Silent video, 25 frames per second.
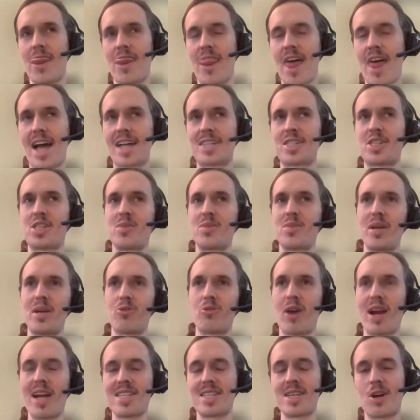that should
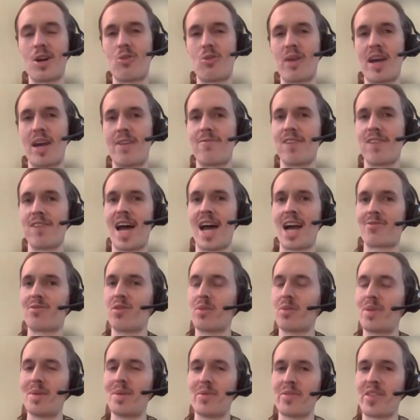be raising a red flag
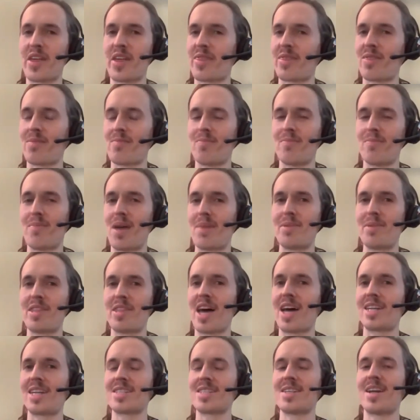for people that maybe
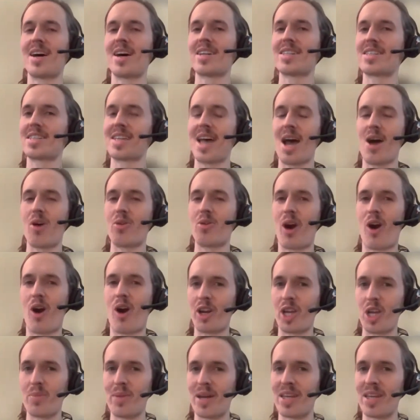that is not a sound
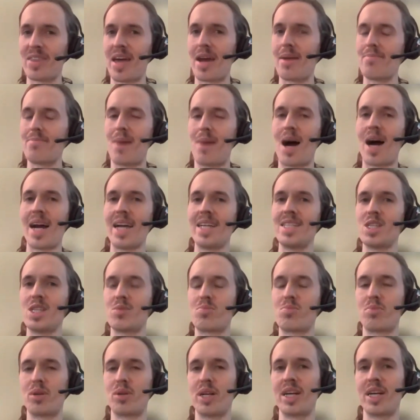argument that
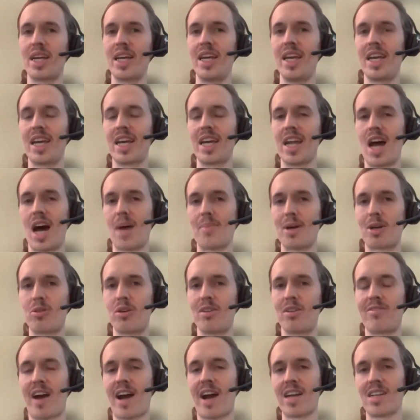mines bring economic
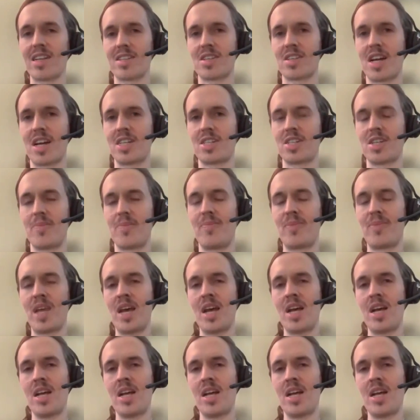revitalization.